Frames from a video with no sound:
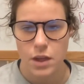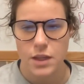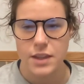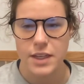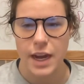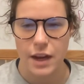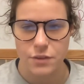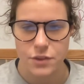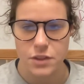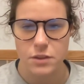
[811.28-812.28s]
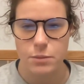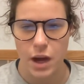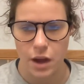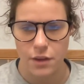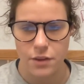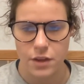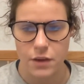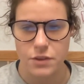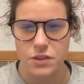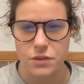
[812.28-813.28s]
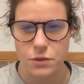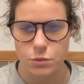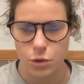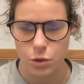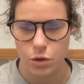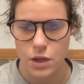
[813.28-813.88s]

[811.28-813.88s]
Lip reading: The aftermath of the Civil War